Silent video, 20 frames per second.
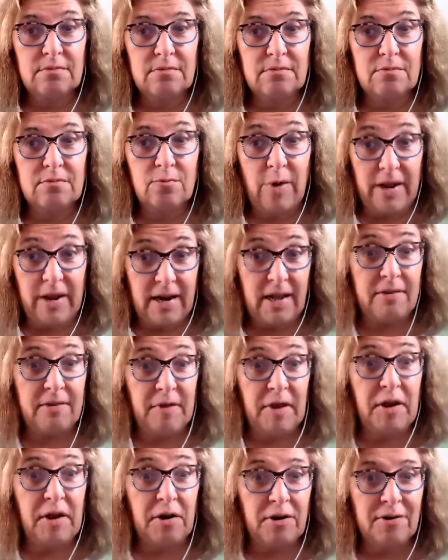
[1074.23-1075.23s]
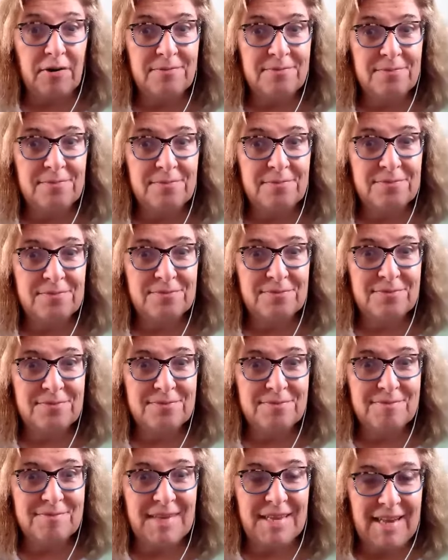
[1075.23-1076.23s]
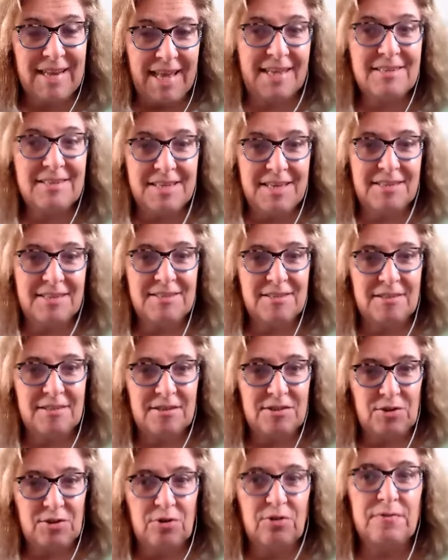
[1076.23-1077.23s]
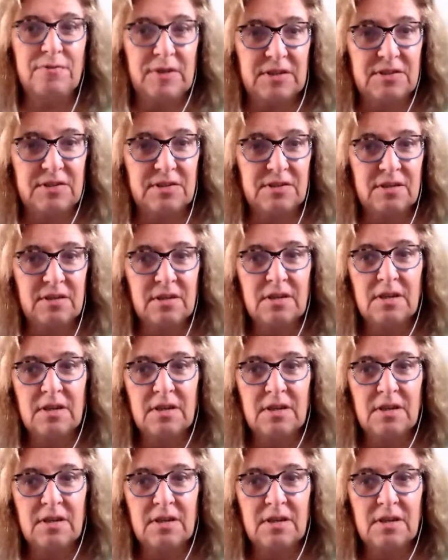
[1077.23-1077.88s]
ran out of air and had to get to the surface.